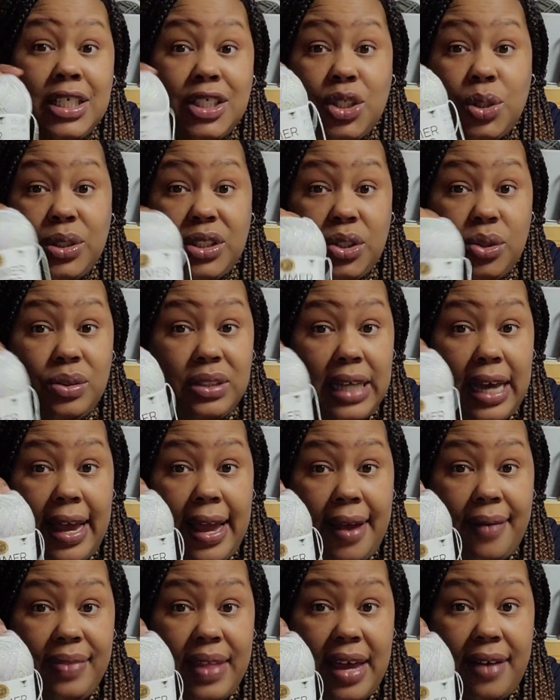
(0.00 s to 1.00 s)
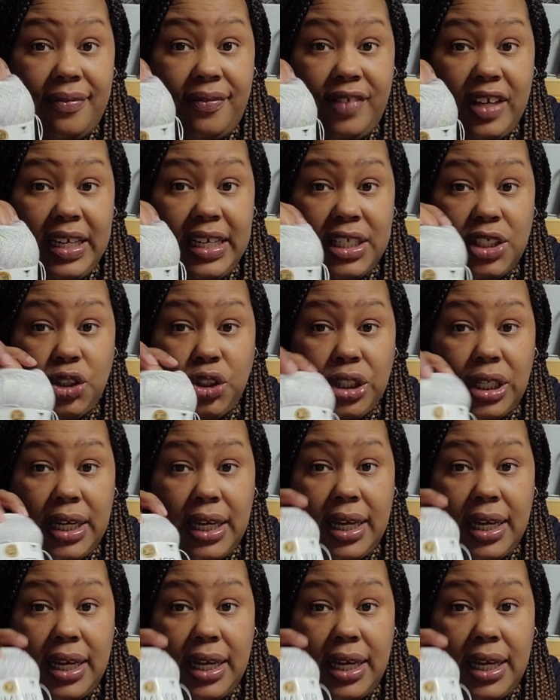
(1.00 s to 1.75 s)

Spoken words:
So as soon as I have that finished,